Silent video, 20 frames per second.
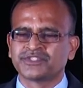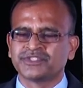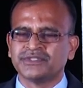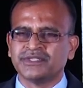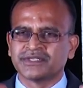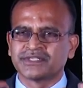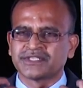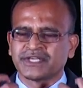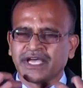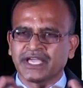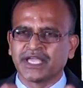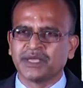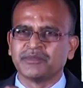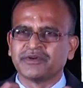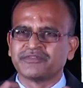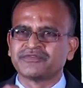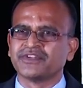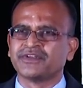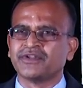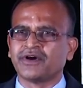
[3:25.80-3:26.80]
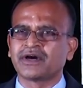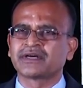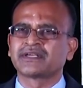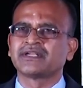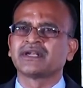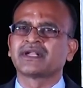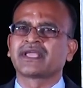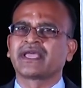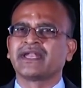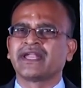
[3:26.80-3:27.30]
the time of the
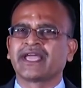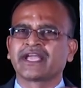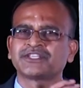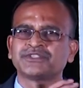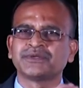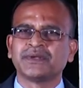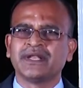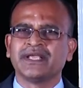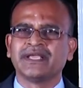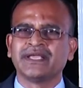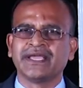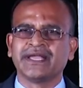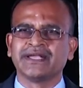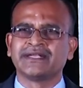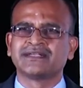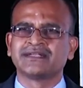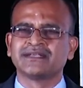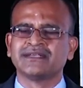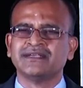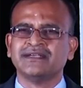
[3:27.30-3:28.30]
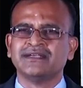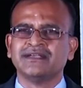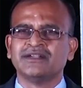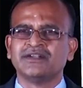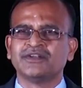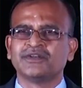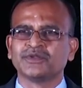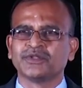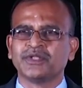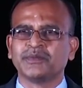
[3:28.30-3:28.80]
doctor can actually get
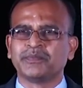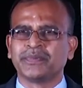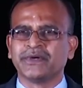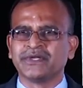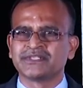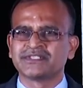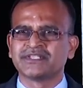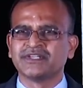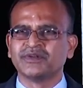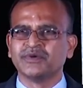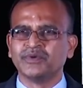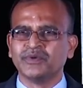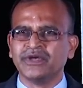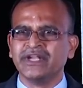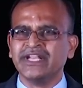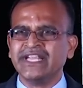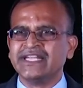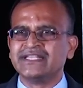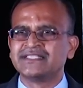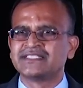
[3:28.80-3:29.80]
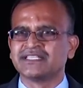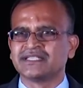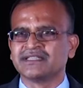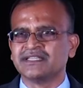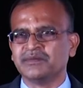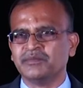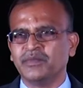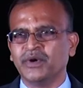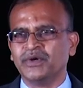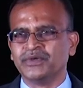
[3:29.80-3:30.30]
to the person who needs it
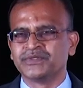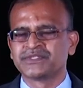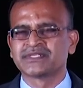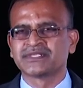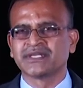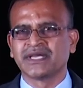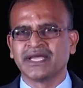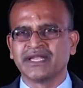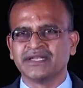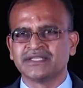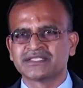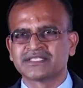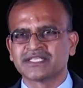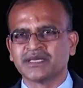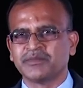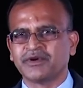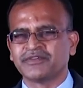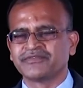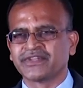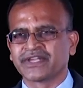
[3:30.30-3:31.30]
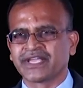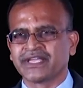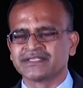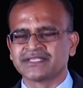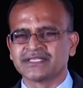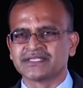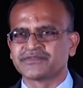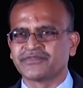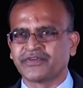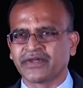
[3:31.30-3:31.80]
the most. And some of the
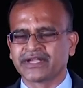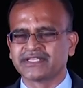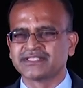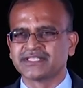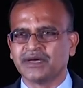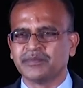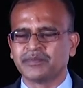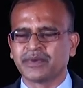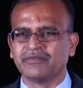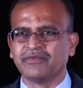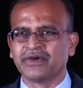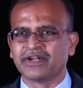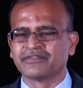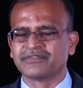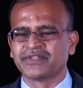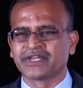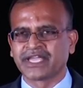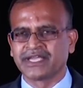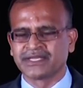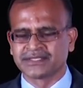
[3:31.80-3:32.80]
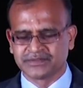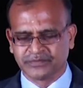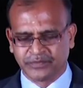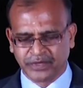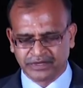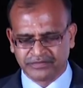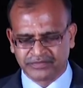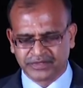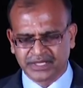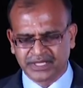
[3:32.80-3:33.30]
cases, for example, one of
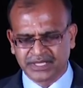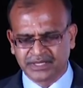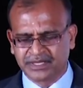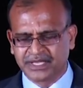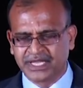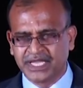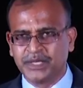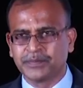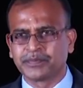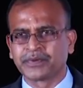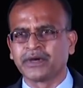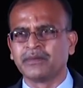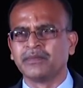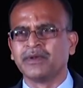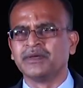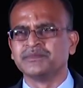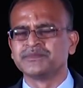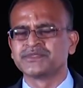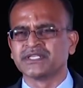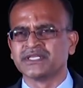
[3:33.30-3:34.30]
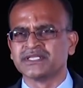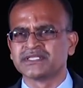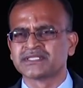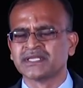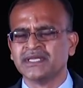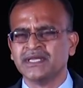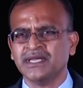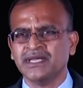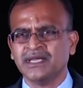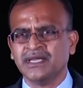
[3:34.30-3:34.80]
the key problems is
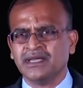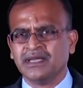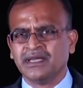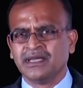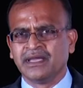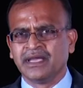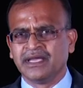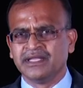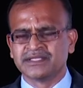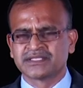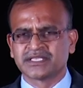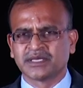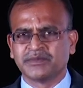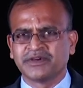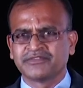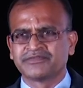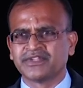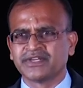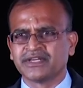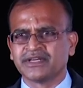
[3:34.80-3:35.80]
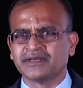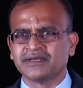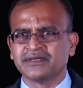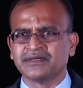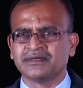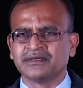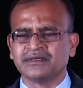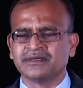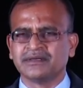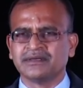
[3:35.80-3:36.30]
in some of the
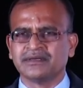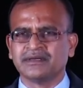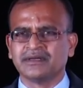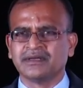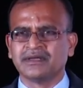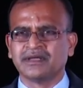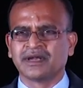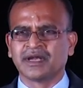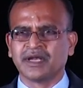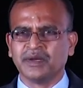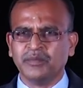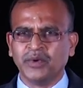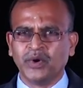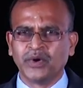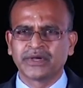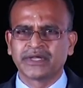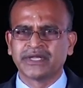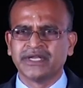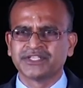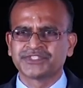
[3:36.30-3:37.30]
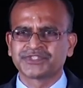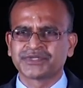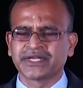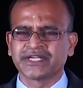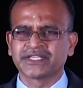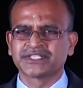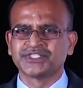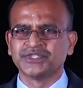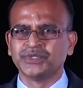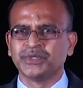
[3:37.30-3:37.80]
remote
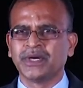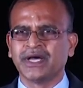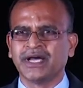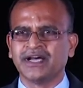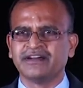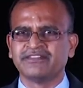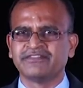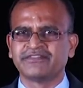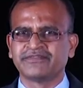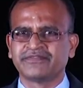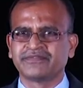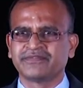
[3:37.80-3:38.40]
districts, you have,